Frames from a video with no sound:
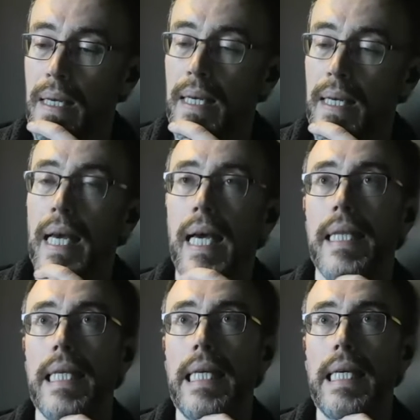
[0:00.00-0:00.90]
just very
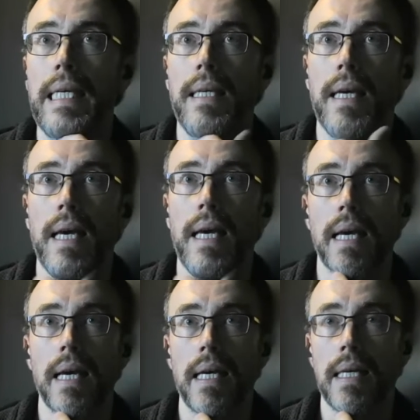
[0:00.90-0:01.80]
recently
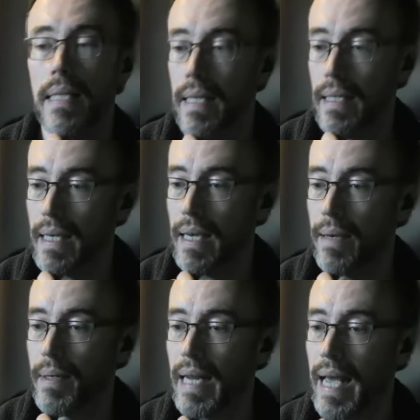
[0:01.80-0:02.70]
are Timmy and
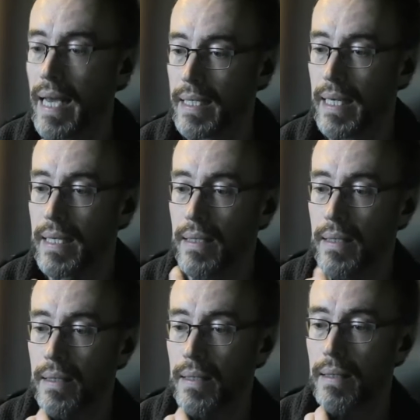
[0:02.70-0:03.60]
Felipe from
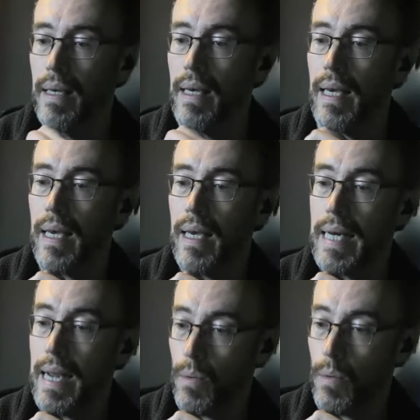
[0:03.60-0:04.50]

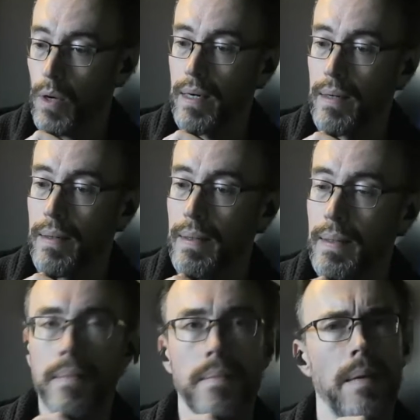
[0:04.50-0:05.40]
the
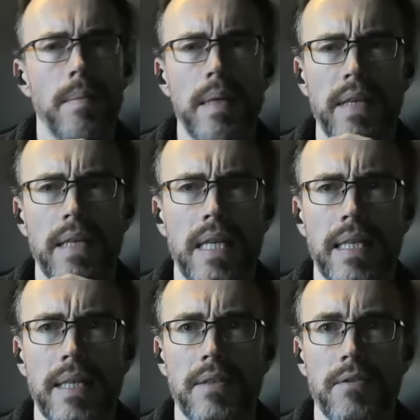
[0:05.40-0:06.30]
Psilocybin
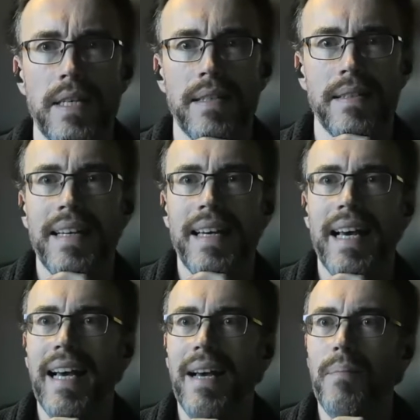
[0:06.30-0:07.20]
Access
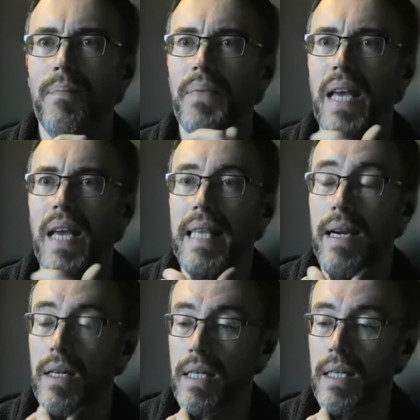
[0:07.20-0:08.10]
Network.
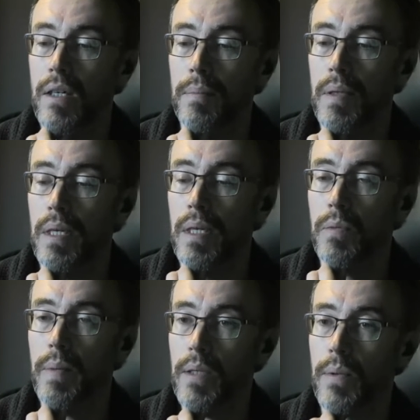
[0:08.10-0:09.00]
I
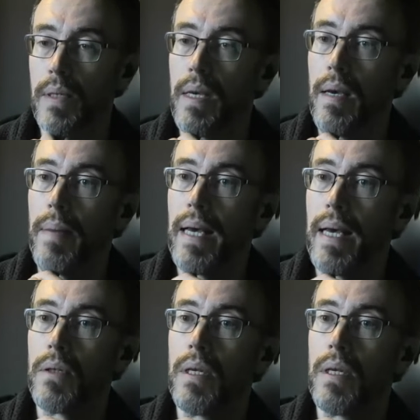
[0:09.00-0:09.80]
think that's right.